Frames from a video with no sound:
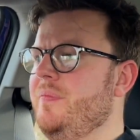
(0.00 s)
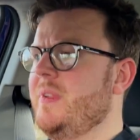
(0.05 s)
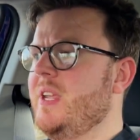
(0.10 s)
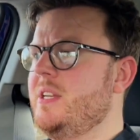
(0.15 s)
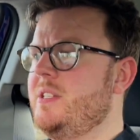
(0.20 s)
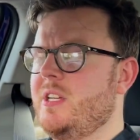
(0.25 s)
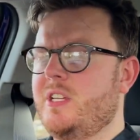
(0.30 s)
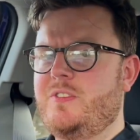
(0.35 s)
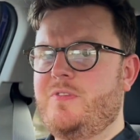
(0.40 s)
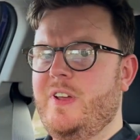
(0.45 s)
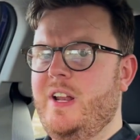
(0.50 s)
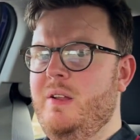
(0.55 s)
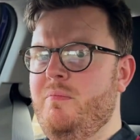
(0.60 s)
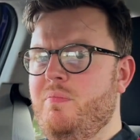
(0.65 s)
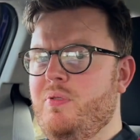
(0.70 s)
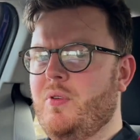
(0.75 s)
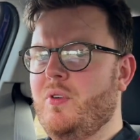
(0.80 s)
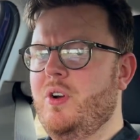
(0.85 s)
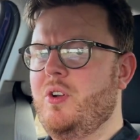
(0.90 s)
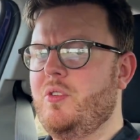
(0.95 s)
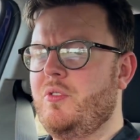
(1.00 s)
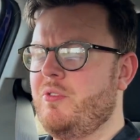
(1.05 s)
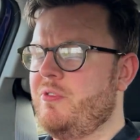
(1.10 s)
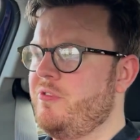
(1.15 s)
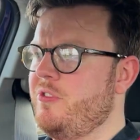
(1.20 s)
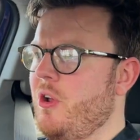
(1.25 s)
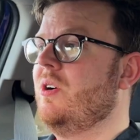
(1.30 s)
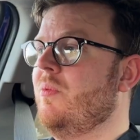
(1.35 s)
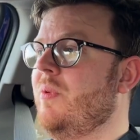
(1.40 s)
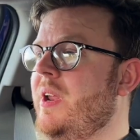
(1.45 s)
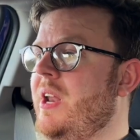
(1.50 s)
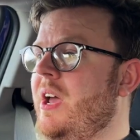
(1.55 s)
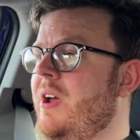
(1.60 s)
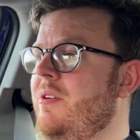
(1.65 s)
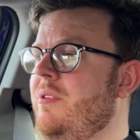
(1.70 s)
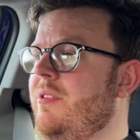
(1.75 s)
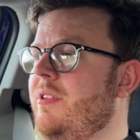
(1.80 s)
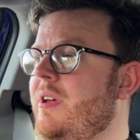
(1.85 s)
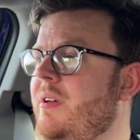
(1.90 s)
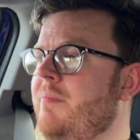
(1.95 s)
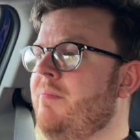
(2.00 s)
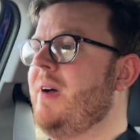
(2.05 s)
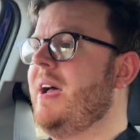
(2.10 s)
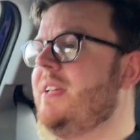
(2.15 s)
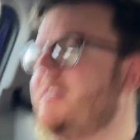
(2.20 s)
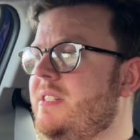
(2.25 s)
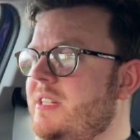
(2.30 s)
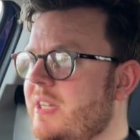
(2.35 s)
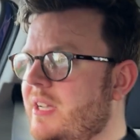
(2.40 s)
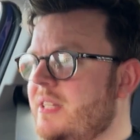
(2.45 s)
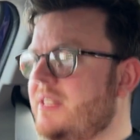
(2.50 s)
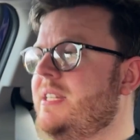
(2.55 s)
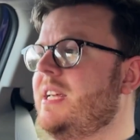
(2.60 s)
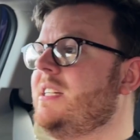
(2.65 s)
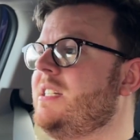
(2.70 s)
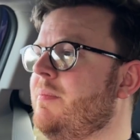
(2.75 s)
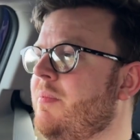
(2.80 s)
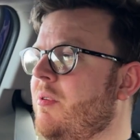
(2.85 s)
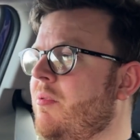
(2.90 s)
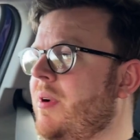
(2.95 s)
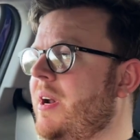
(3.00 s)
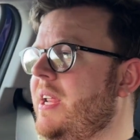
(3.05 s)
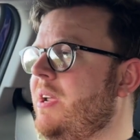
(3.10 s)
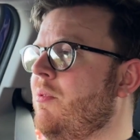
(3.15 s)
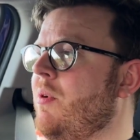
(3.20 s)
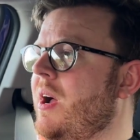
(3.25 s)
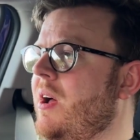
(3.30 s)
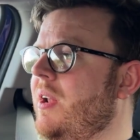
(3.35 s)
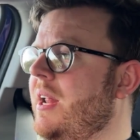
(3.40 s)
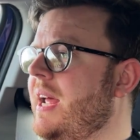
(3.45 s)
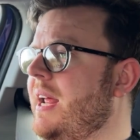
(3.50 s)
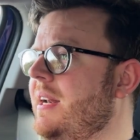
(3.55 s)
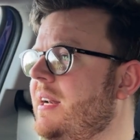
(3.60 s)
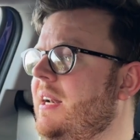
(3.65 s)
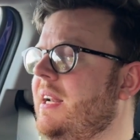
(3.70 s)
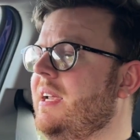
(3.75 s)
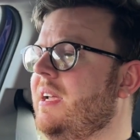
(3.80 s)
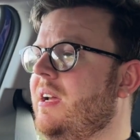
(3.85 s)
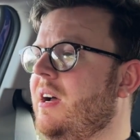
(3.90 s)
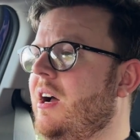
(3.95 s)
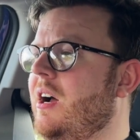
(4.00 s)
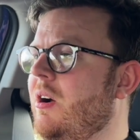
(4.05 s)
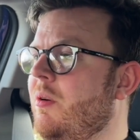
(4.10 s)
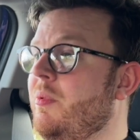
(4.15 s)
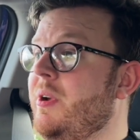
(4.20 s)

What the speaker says: it does feel improved. We know that Mazda can set up a really well-handling car,